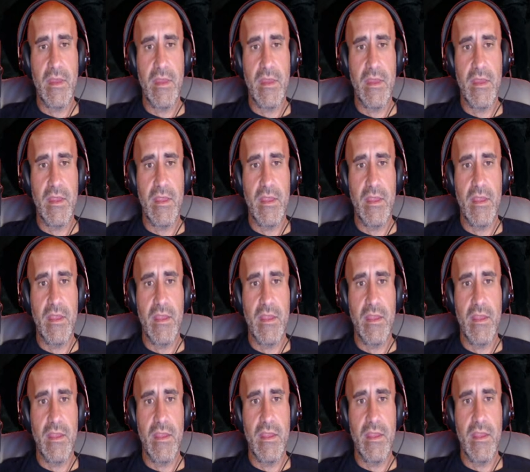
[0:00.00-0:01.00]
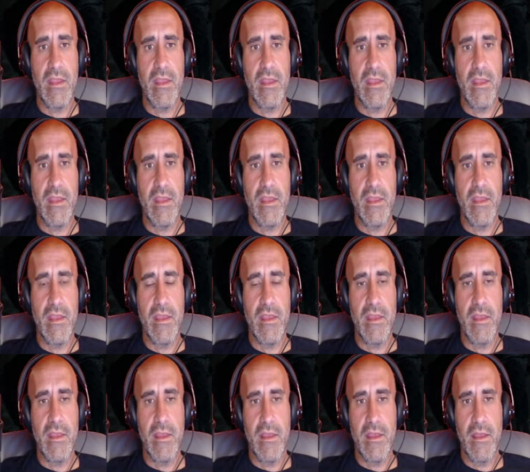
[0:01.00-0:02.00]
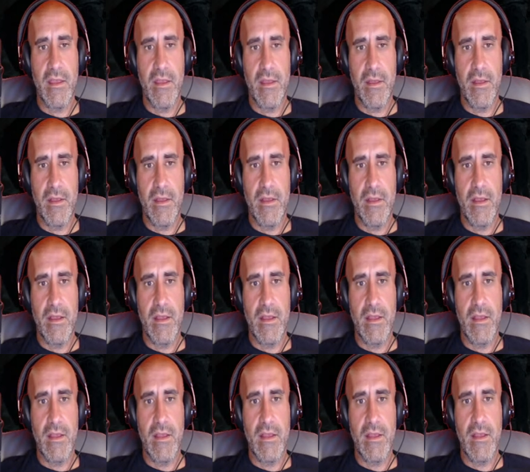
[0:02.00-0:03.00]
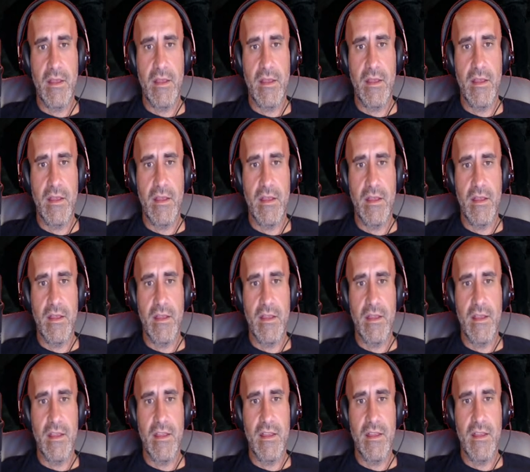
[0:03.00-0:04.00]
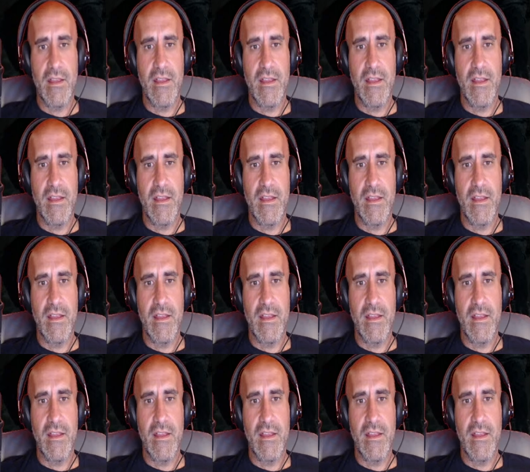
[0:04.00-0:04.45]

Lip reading: (silent)